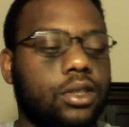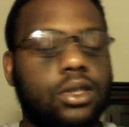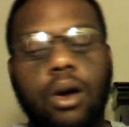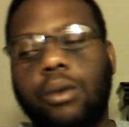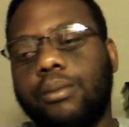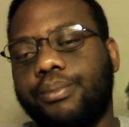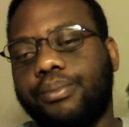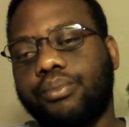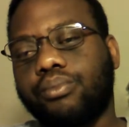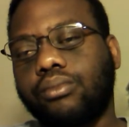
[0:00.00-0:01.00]
So
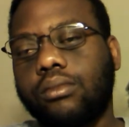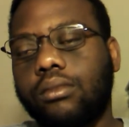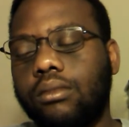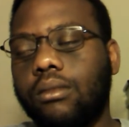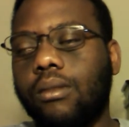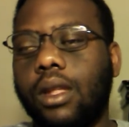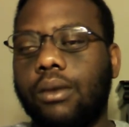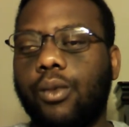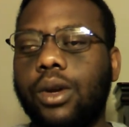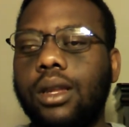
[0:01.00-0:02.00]

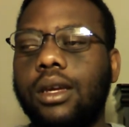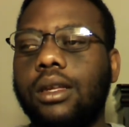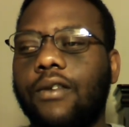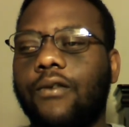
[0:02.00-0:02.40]
really the